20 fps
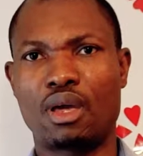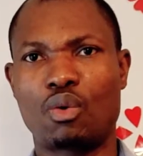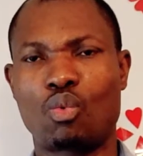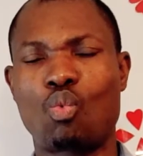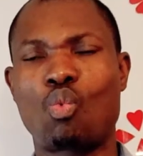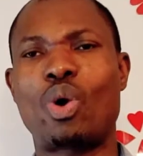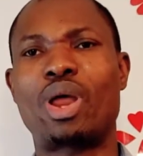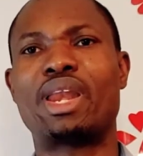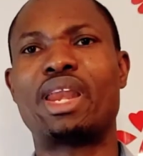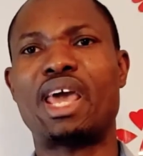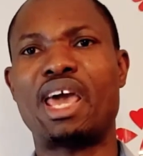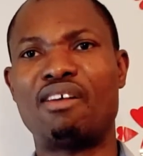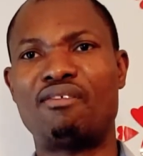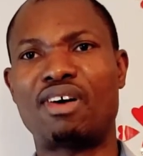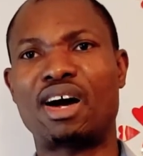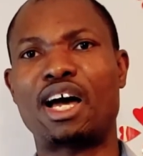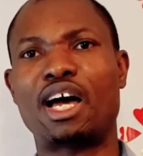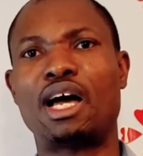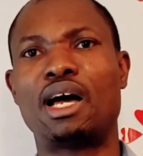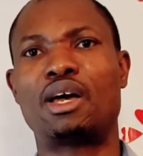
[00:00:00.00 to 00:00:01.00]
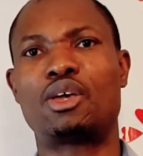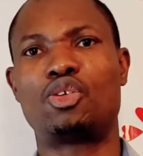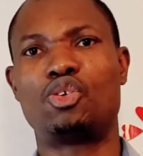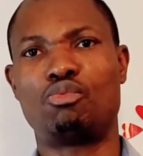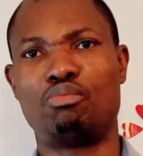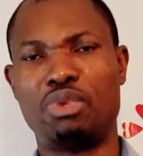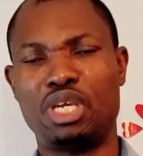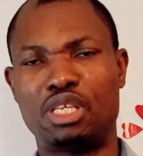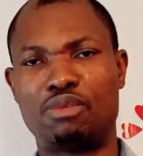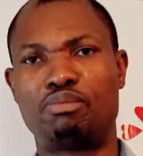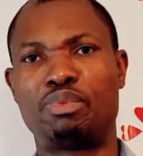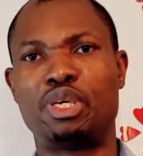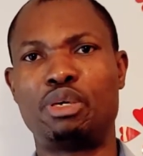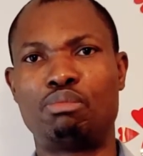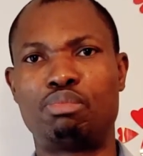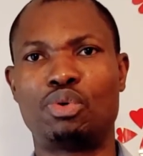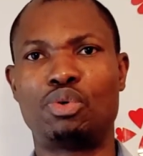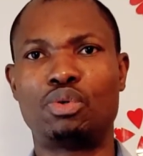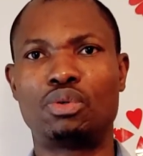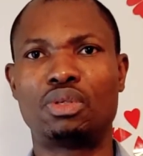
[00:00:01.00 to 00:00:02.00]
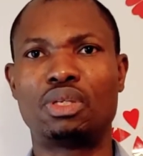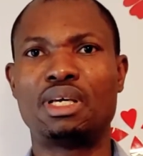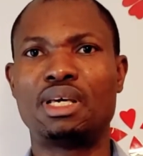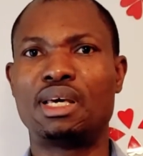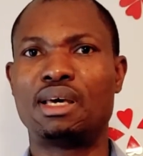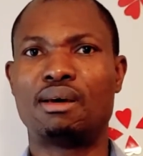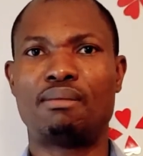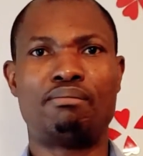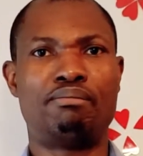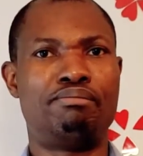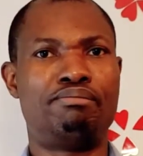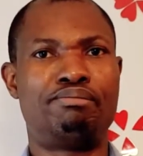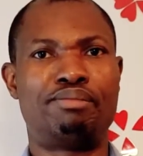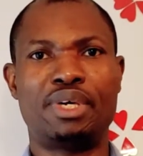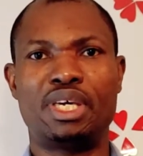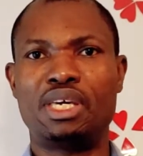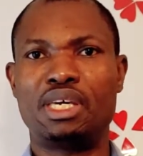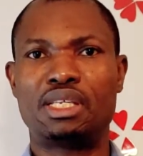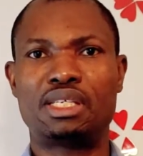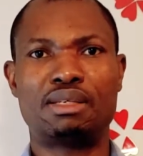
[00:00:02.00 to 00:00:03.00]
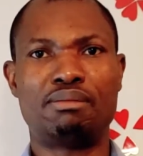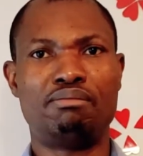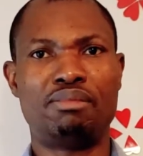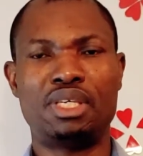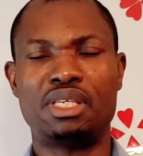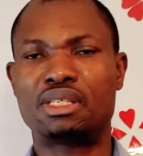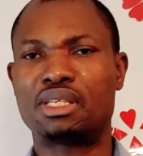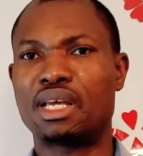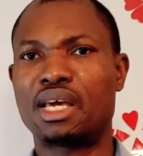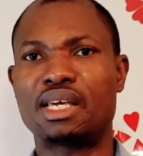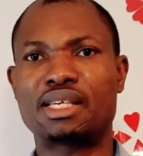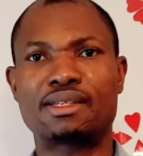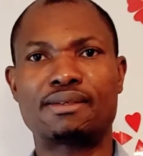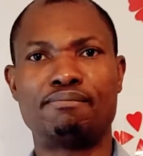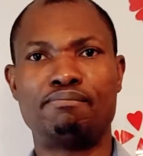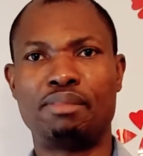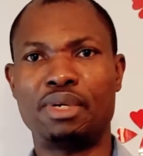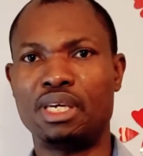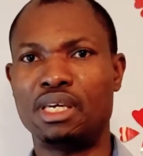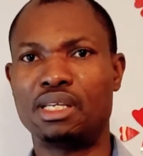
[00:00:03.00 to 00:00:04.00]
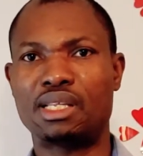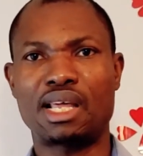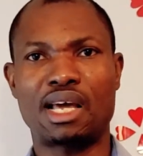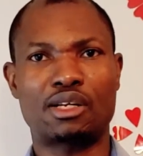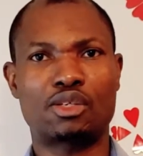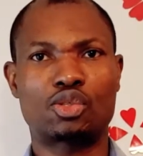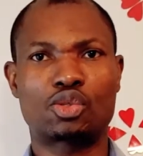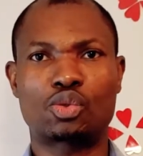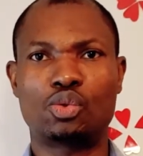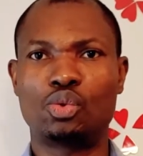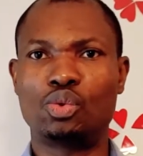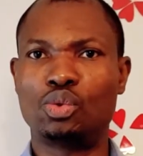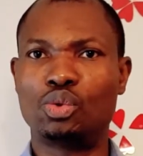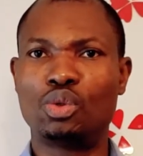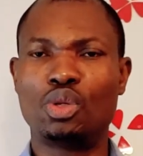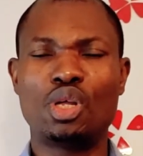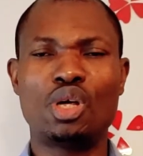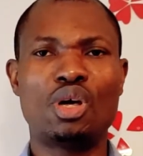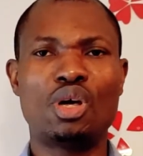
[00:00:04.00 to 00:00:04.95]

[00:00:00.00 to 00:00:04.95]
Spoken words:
Whenever you meet people, be it in business, be it at school,